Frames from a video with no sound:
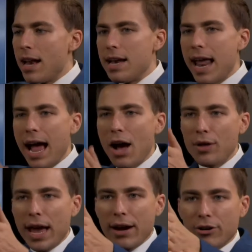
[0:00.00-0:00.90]
now
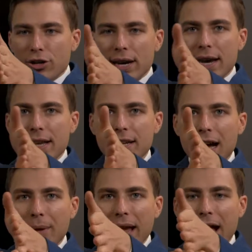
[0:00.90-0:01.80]
the energy is
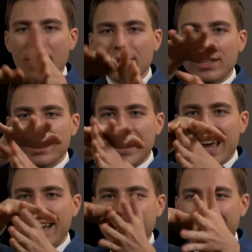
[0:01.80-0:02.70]
coming out
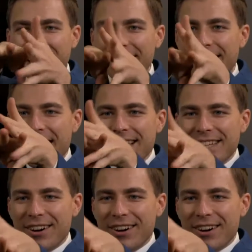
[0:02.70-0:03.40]
like this.